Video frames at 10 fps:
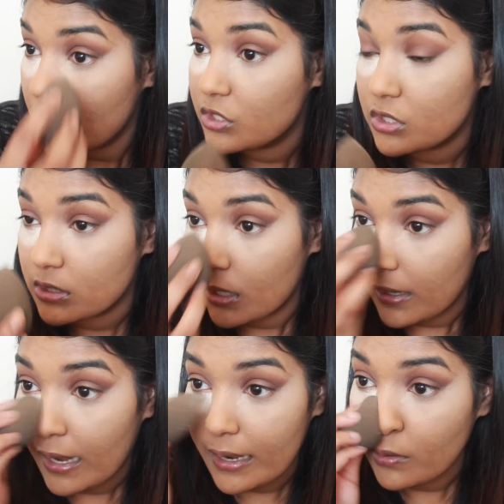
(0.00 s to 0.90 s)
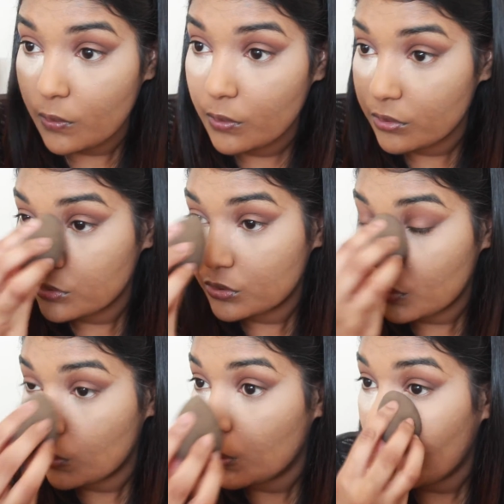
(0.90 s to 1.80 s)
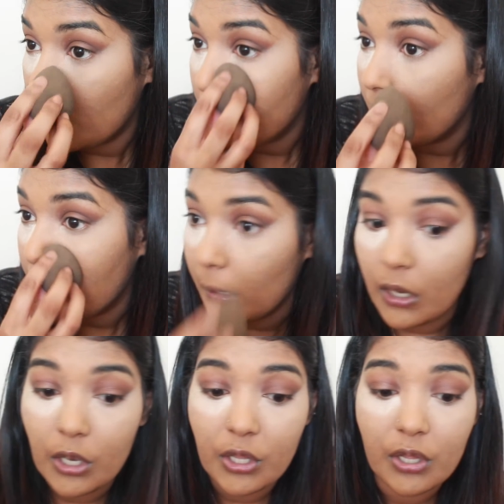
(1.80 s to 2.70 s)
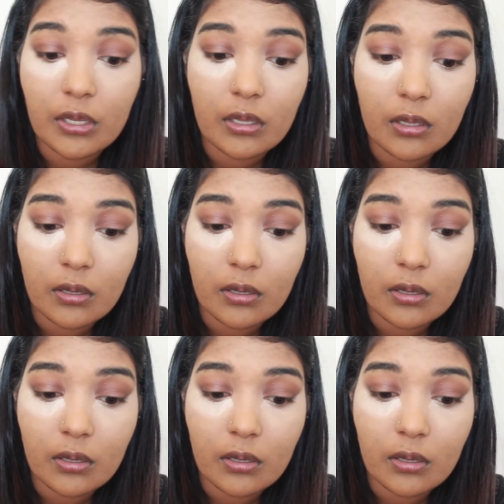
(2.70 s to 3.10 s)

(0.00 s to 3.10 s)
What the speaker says: just kind of going to school look.